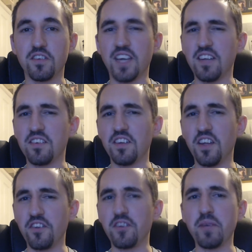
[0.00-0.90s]
just adds
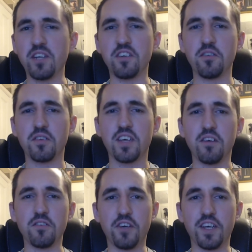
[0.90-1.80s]
another dimension to his
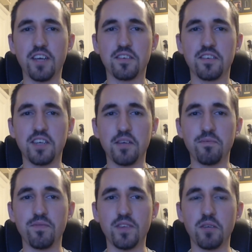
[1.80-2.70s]
character, I guess.
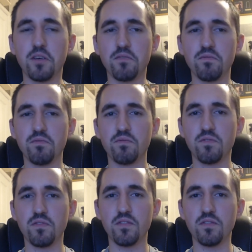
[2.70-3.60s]
They weren't
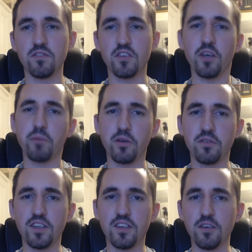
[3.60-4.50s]

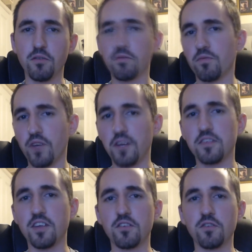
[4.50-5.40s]
signposted, they were very
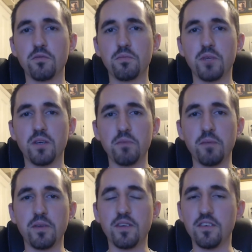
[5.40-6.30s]
subtle, but
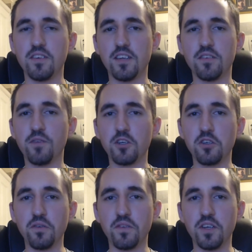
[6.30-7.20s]
maybe this is his
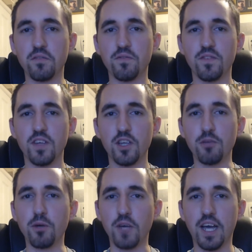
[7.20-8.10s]
version of the
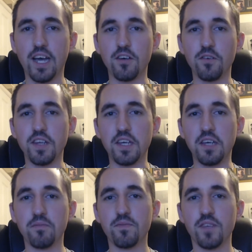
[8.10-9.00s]
bowler hat or
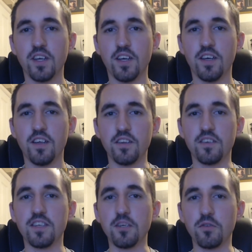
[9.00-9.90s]
the
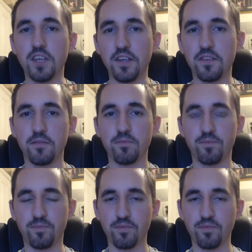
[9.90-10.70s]
steel teeth.